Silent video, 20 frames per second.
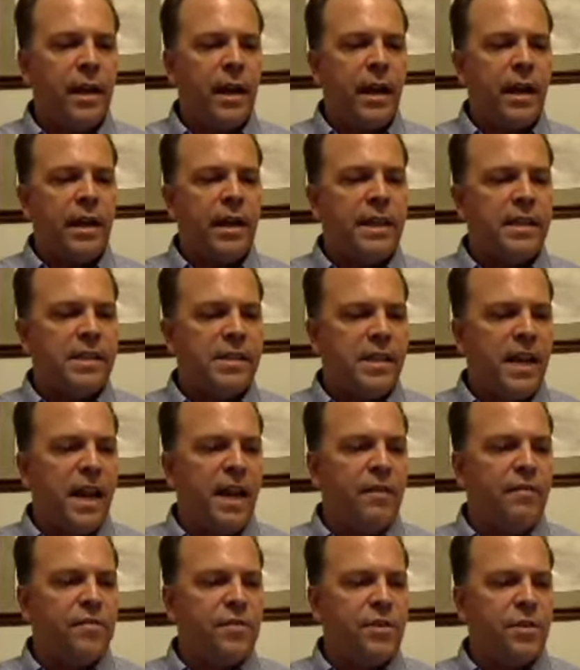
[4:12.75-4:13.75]
And I
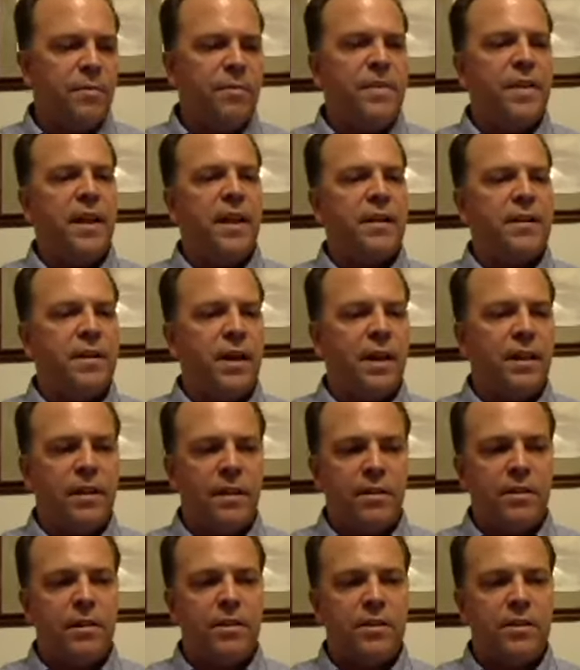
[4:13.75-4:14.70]
saved some things on there.